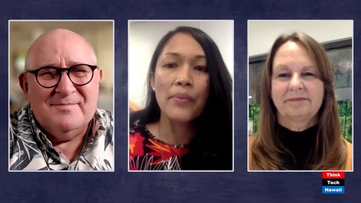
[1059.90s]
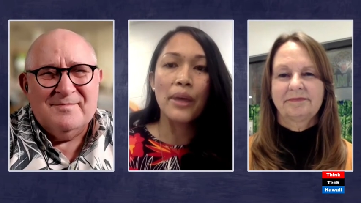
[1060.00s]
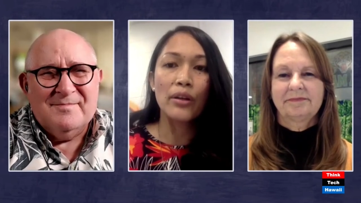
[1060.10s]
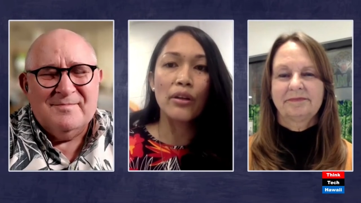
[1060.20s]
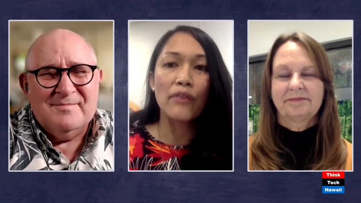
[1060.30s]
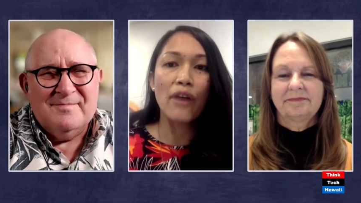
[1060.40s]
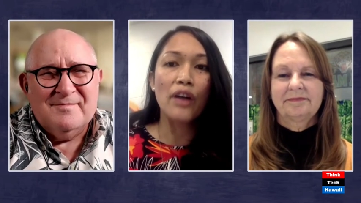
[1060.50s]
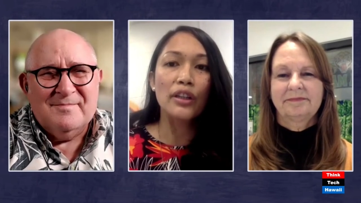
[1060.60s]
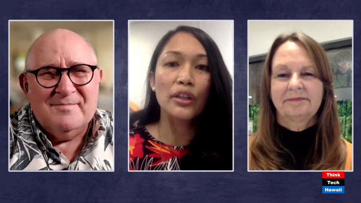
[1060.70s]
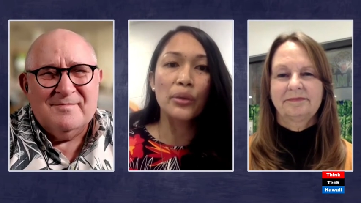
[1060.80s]
Speaker 1: Medal of
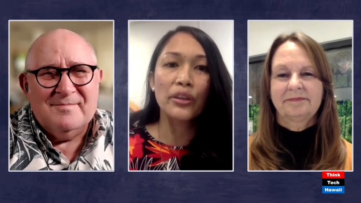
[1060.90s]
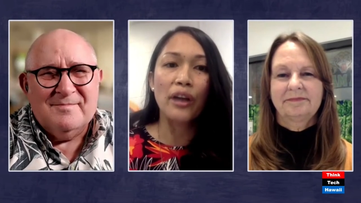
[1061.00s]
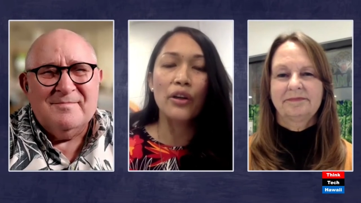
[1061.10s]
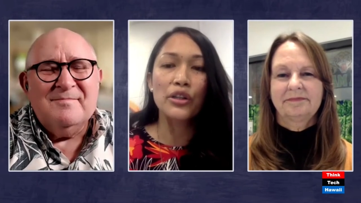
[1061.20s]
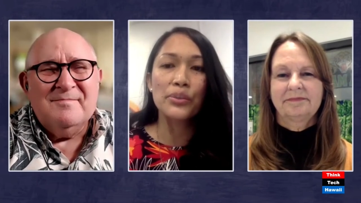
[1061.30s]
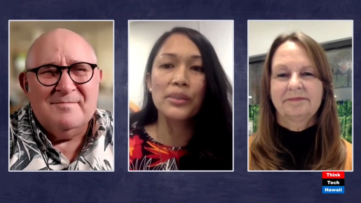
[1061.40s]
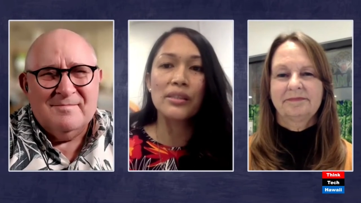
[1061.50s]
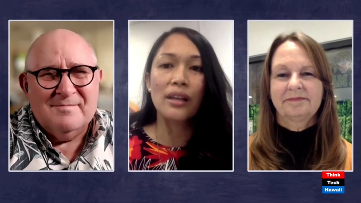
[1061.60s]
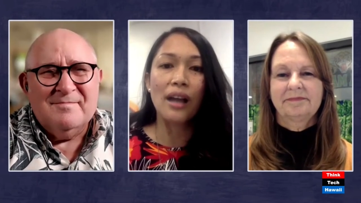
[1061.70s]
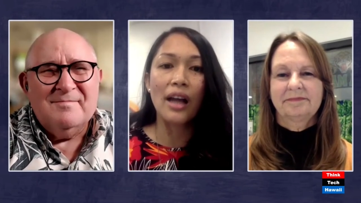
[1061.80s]
Honor with Congressman
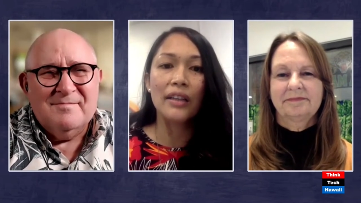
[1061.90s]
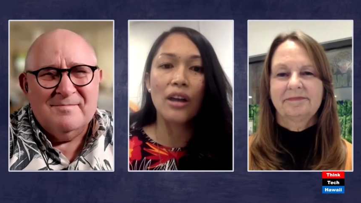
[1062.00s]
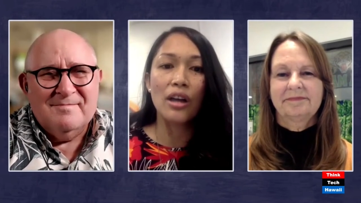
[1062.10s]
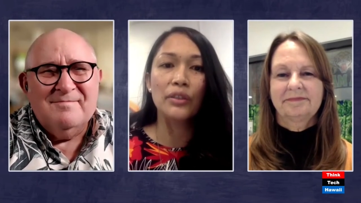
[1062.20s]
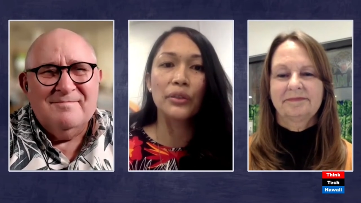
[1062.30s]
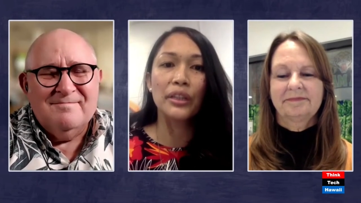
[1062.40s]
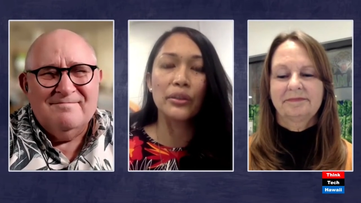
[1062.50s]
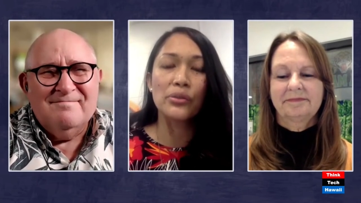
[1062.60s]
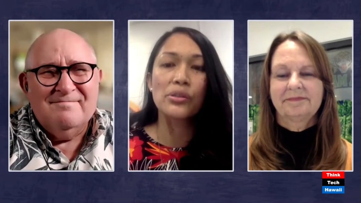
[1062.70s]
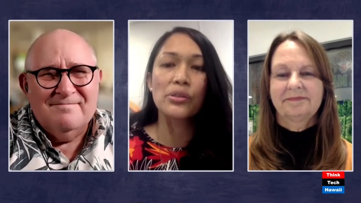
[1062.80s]
Takai, honoring
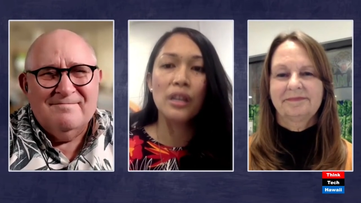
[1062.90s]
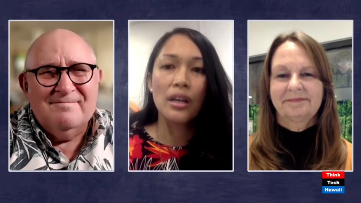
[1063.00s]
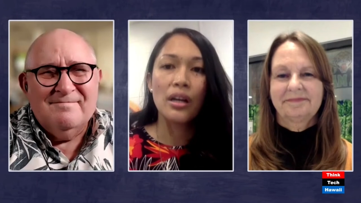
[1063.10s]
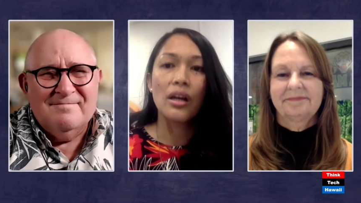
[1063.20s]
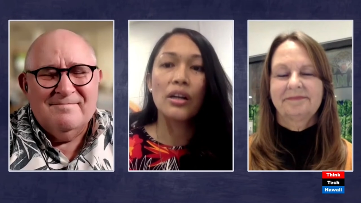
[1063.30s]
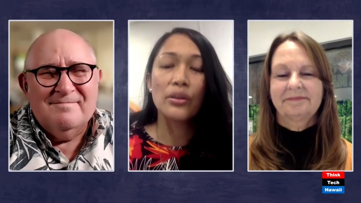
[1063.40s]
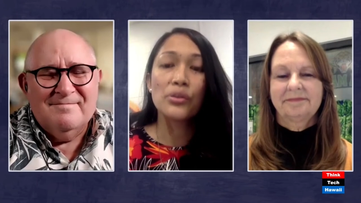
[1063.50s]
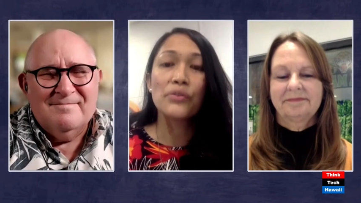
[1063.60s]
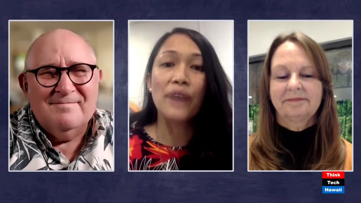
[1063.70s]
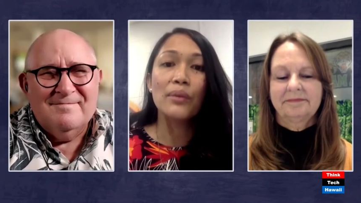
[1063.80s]
those uh,
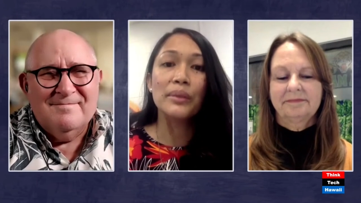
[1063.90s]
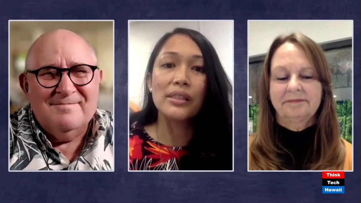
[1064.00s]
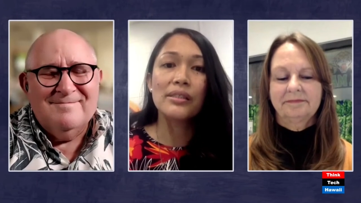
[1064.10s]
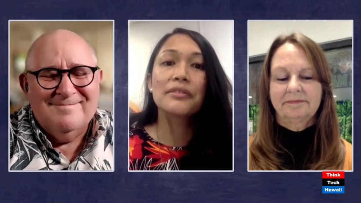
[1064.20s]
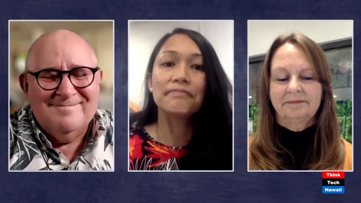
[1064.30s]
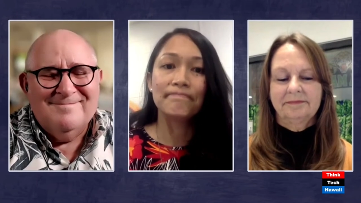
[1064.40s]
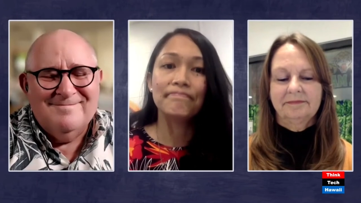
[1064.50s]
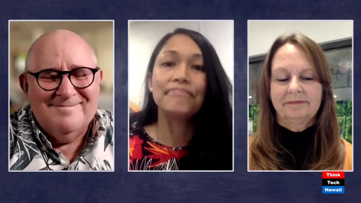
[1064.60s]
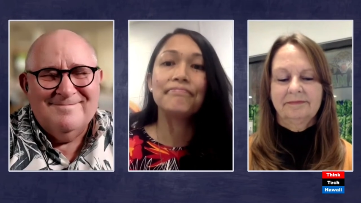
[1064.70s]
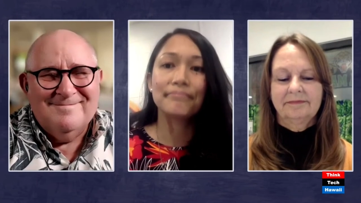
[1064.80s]
those families.
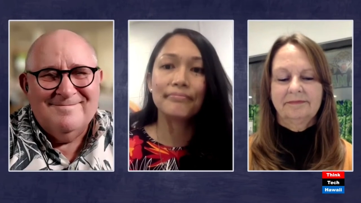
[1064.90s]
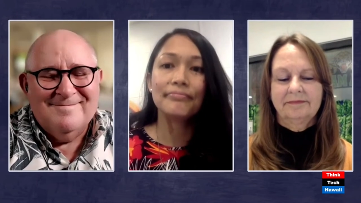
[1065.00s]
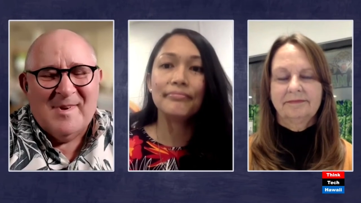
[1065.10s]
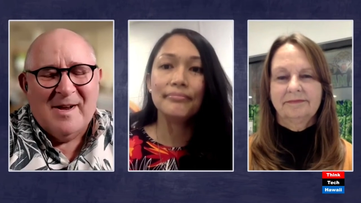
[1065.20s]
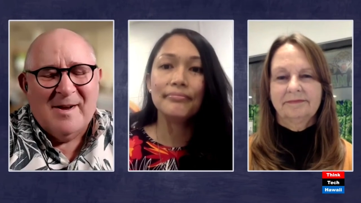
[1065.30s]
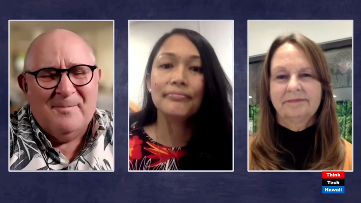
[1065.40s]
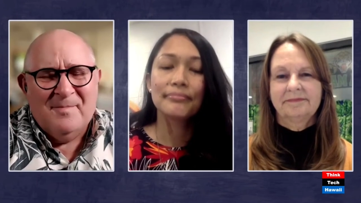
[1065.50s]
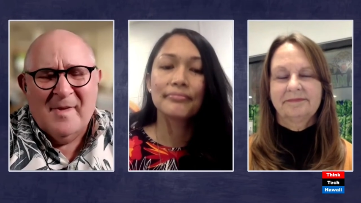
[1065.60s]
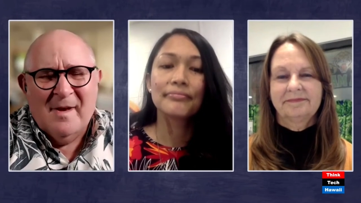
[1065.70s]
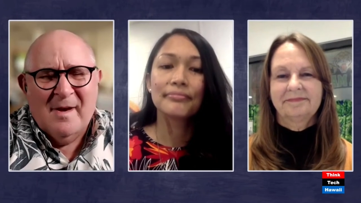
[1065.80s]
Speaker 2: Yeah.
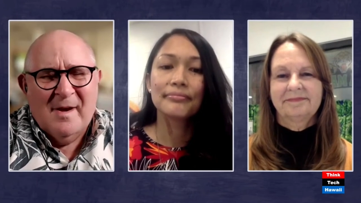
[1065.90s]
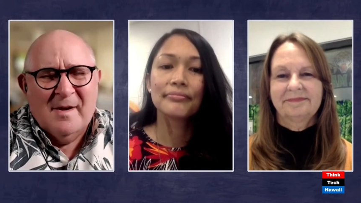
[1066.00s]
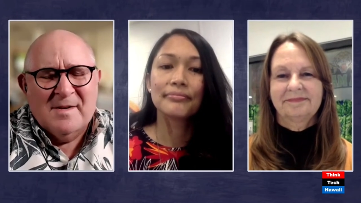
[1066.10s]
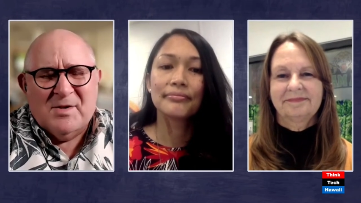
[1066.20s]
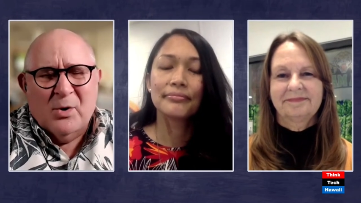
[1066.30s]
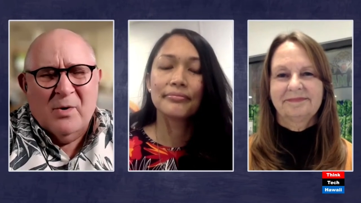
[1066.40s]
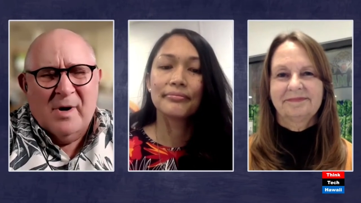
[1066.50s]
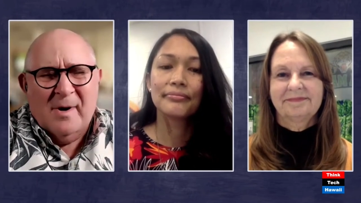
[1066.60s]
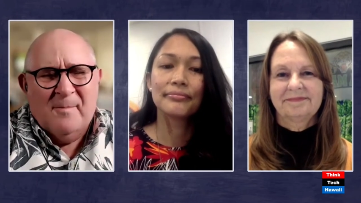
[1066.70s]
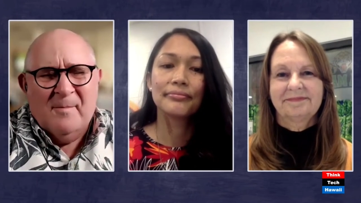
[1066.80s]
So,
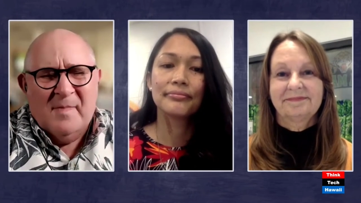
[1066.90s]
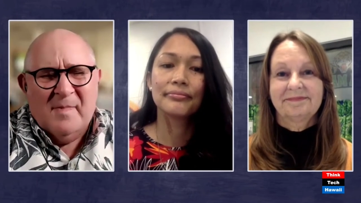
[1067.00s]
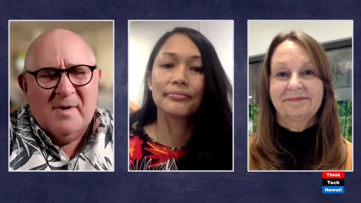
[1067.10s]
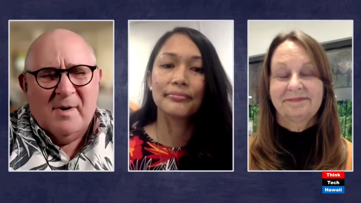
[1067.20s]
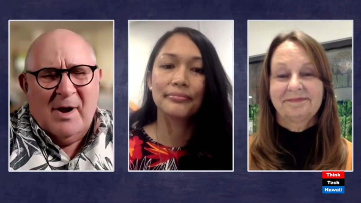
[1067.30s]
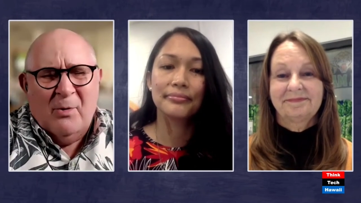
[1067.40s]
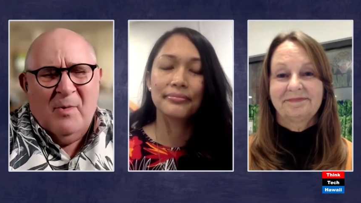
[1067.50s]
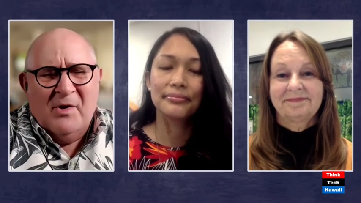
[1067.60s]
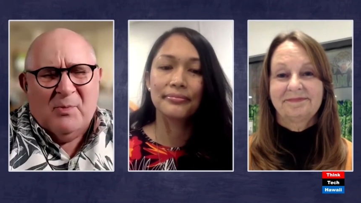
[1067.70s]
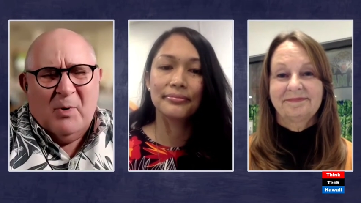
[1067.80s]
um, how
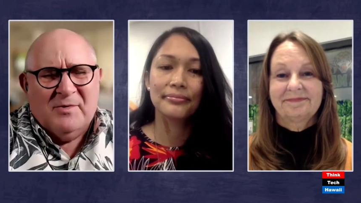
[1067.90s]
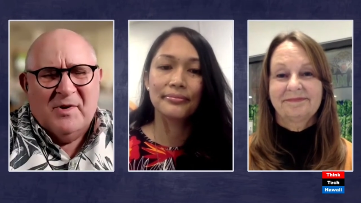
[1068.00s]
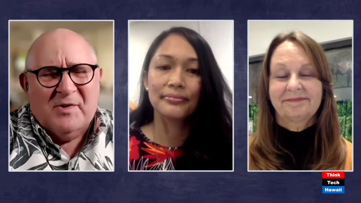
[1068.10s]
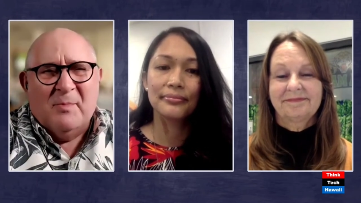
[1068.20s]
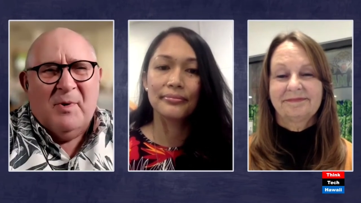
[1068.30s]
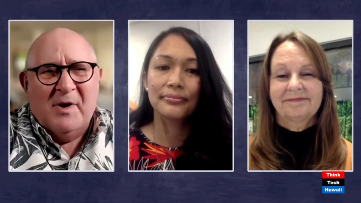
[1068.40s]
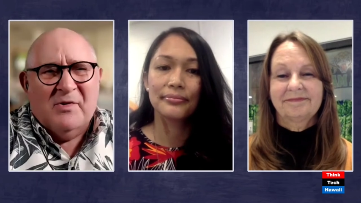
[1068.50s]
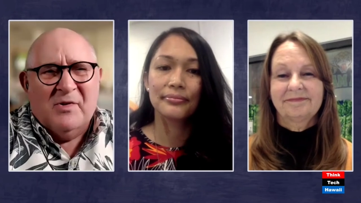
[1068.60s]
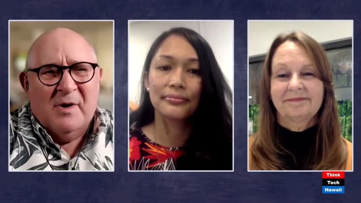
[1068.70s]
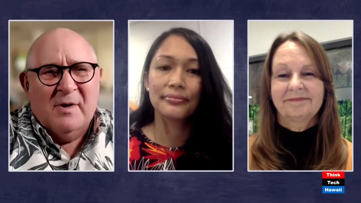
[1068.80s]
much
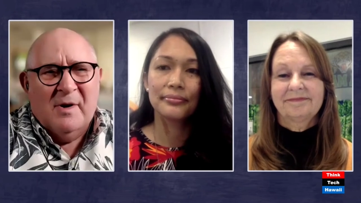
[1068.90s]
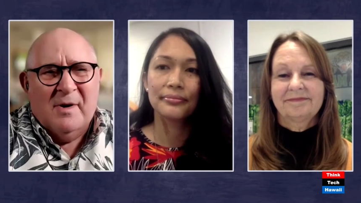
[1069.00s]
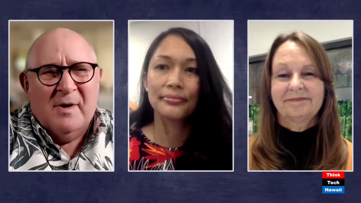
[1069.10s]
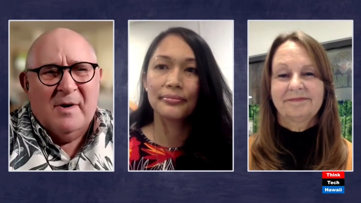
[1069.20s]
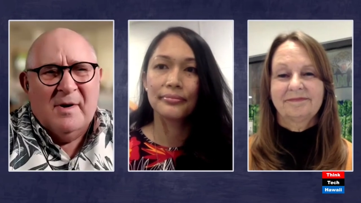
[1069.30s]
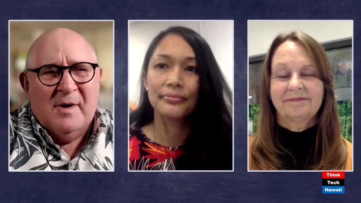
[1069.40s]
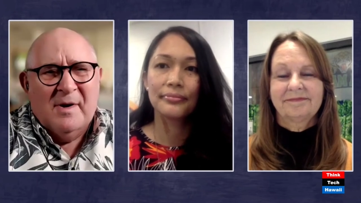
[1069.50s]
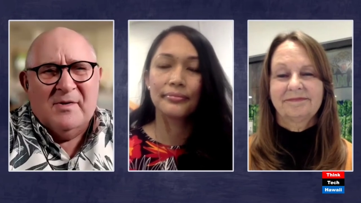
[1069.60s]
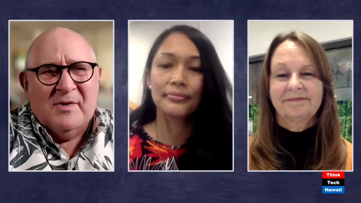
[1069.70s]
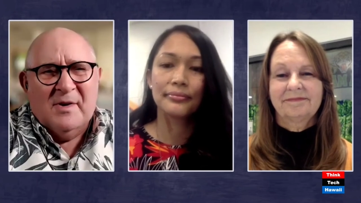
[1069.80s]
participation uh,
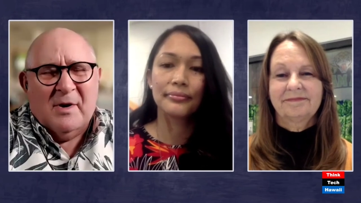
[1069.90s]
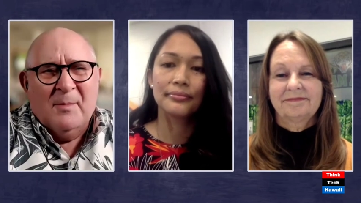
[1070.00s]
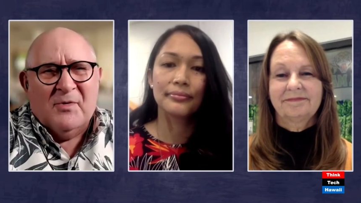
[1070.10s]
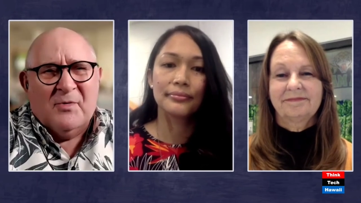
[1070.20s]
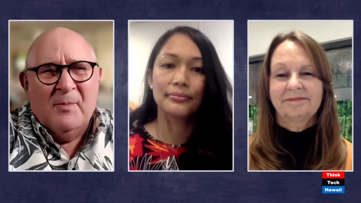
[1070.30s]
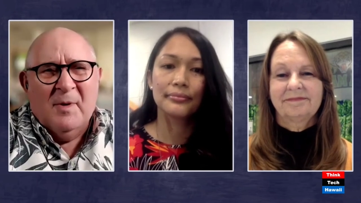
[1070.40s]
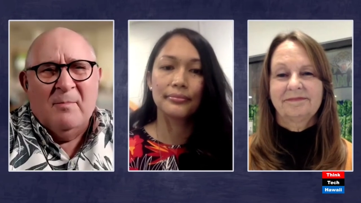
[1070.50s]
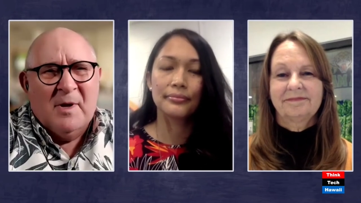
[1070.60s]
is comes from the